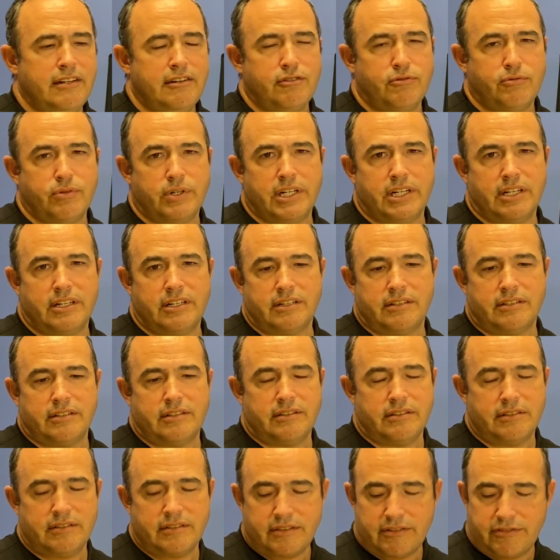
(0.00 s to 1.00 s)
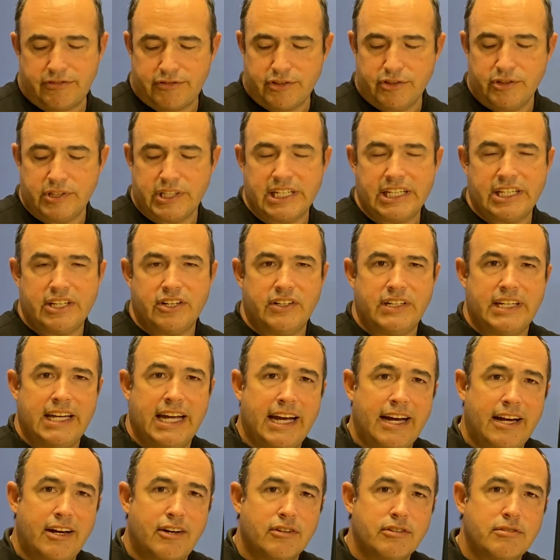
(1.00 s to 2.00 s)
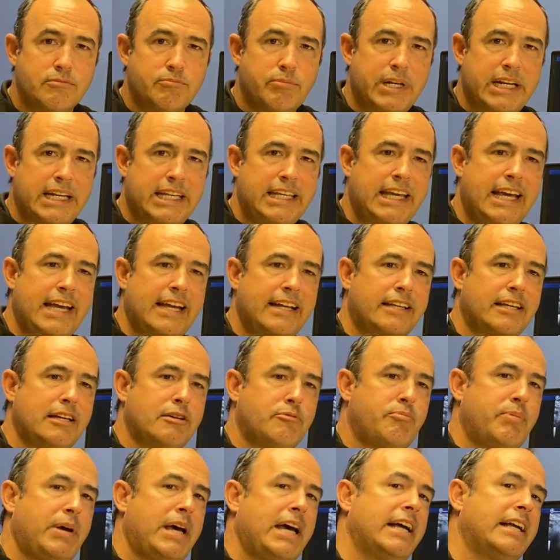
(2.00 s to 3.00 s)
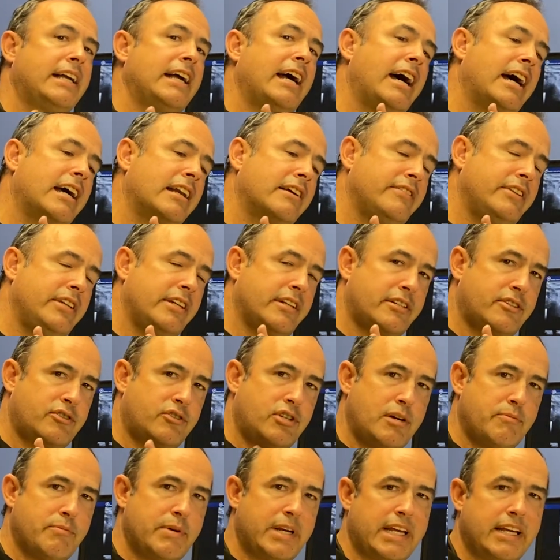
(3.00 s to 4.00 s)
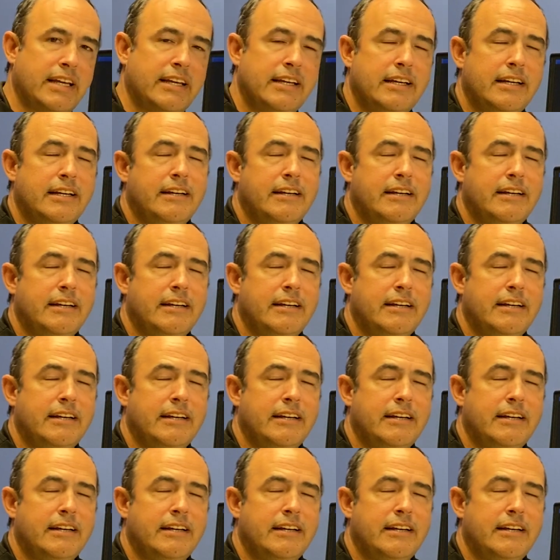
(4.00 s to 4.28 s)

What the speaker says: where the fluid can go down, but it can't get back out of the extremity.